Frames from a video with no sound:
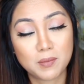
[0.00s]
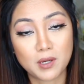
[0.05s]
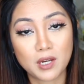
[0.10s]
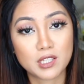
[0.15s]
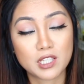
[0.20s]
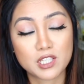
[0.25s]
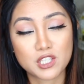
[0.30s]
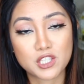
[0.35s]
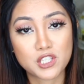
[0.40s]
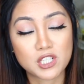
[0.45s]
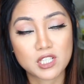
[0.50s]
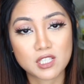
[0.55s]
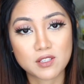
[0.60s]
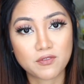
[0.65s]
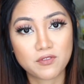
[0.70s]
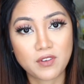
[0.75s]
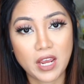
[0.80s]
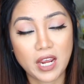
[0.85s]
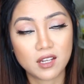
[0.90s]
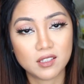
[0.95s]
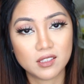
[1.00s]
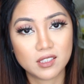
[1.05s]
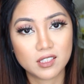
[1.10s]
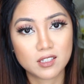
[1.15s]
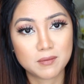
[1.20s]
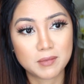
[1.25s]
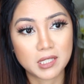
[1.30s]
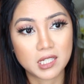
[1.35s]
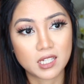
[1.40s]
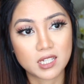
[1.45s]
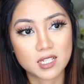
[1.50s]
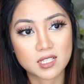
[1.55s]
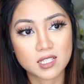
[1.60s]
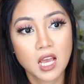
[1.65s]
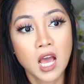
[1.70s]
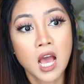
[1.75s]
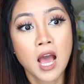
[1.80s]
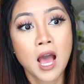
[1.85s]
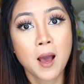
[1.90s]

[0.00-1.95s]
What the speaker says: but it's just a failure because